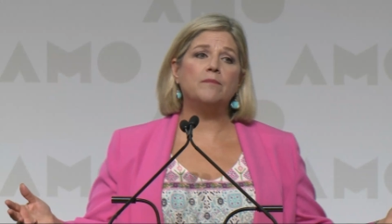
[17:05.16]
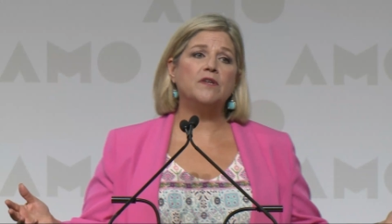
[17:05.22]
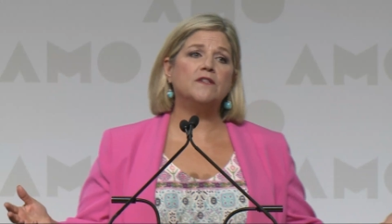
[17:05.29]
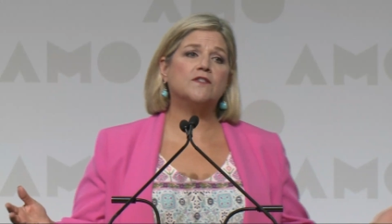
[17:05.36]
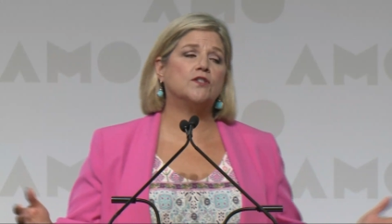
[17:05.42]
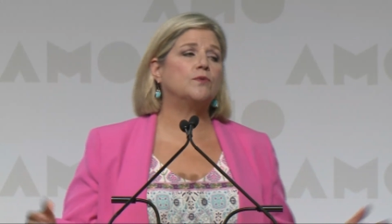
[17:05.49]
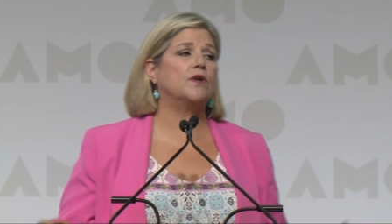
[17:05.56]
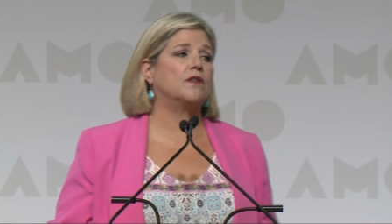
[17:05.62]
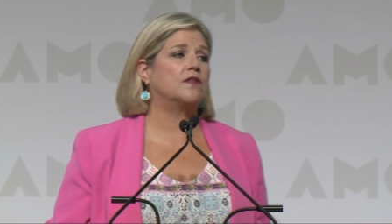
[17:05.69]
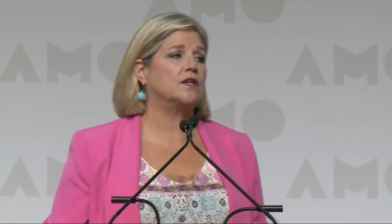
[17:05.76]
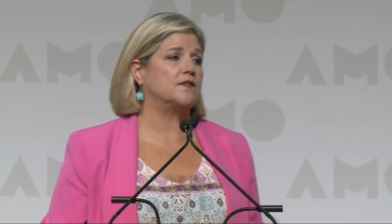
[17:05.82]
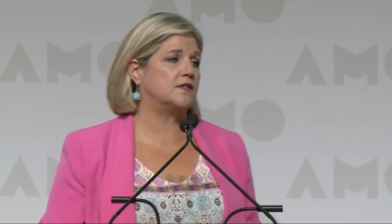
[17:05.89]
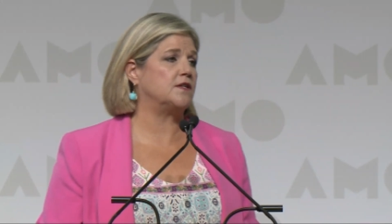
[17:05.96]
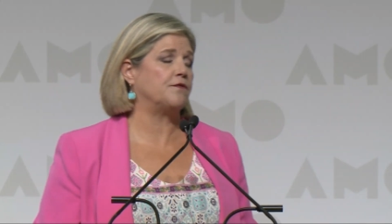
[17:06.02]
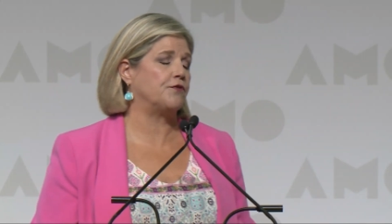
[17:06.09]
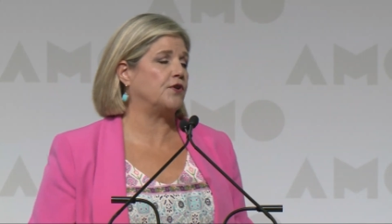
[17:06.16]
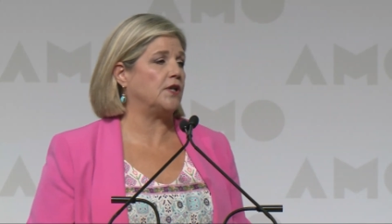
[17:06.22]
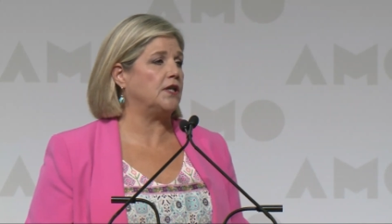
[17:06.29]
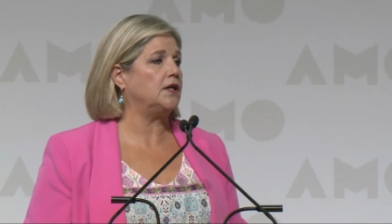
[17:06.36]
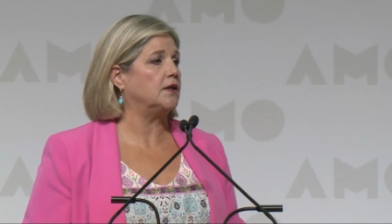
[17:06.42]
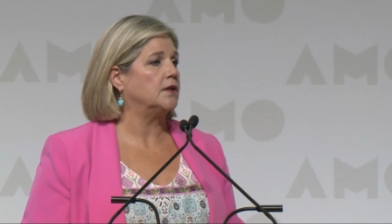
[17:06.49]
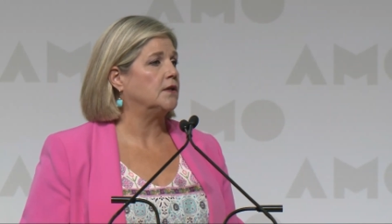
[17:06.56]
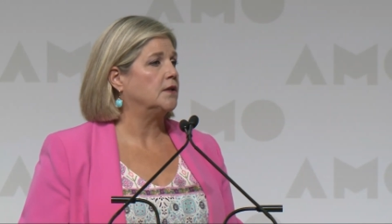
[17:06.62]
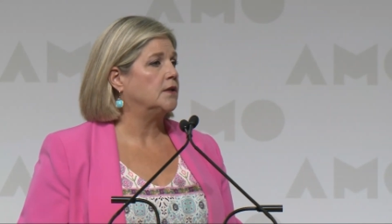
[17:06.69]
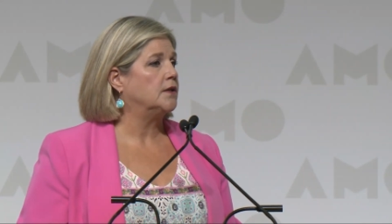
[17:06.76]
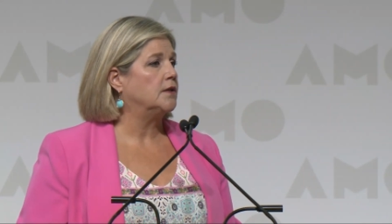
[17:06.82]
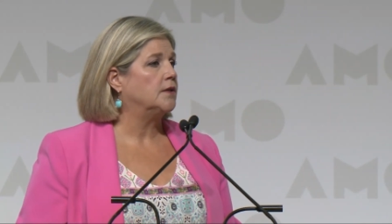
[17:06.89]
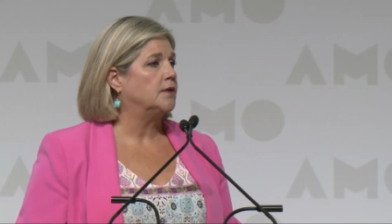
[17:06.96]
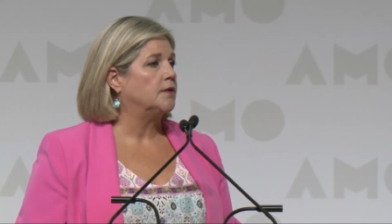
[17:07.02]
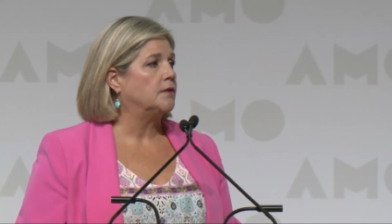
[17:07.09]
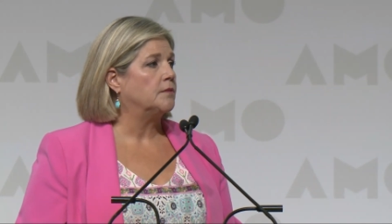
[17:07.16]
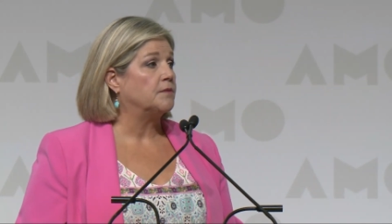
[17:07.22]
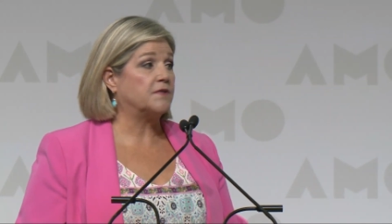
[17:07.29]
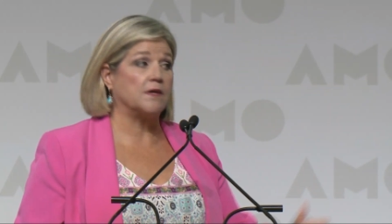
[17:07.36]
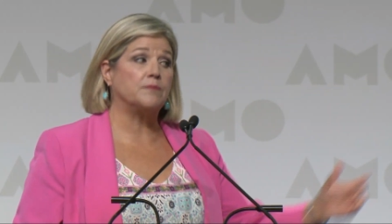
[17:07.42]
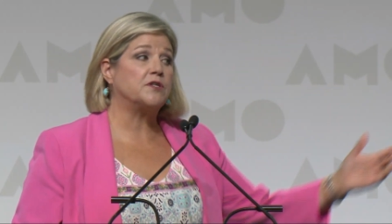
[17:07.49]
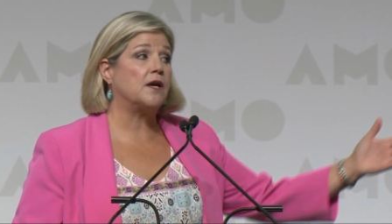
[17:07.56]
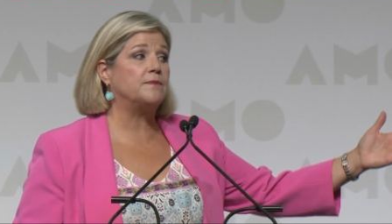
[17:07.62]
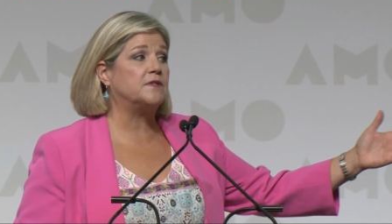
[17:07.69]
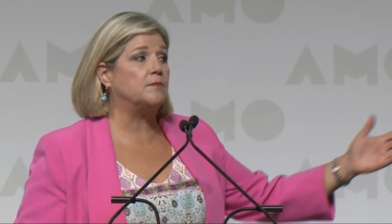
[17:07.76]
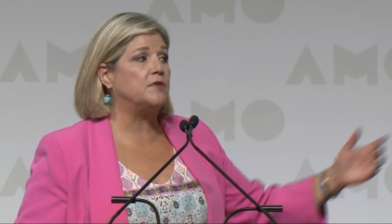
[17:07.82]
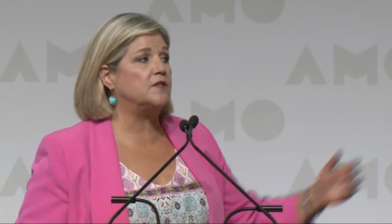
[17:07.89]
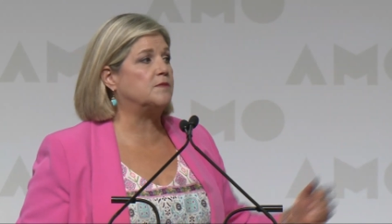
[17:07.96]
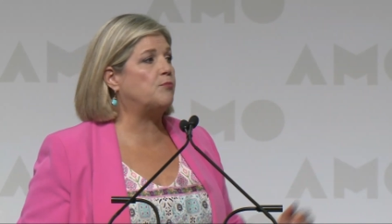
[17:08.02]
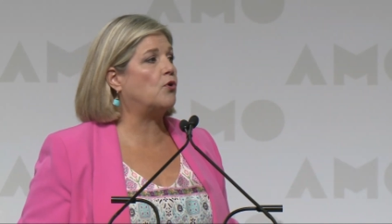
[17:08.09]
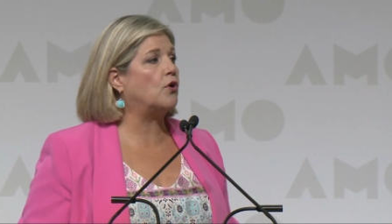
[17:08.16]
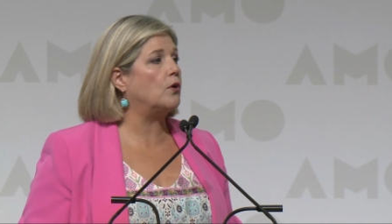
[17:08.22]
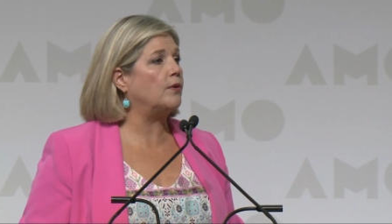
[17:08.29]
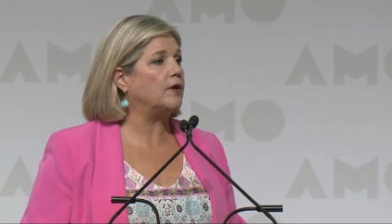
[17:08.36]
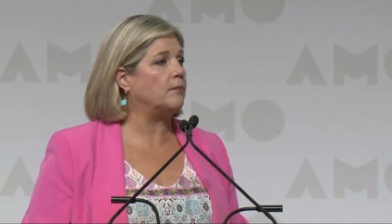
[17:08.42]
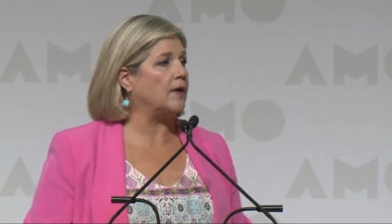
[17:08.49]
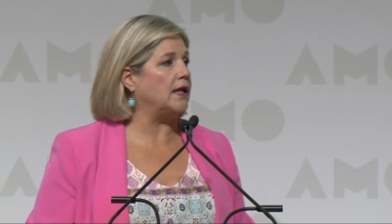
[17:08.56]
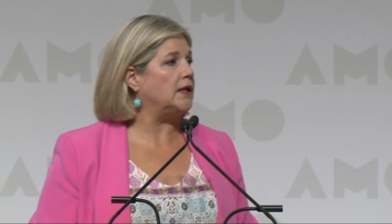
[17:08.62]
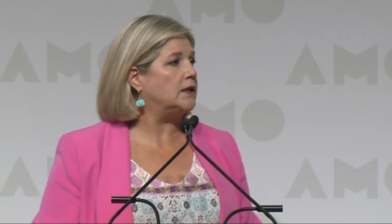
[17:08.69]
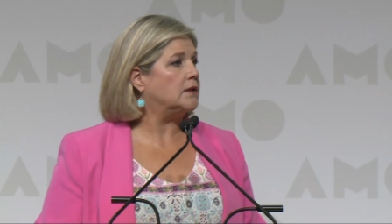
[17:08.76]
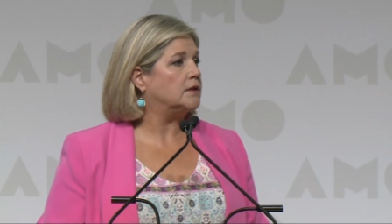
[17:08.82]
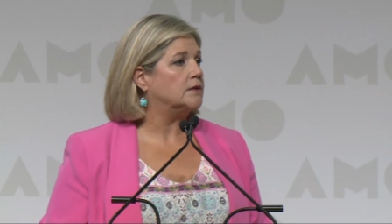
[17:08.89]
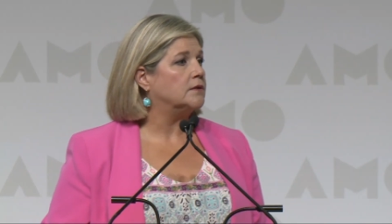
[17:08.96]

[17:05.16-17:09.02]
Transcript: means doing things differently. Sometimes it means borrowing money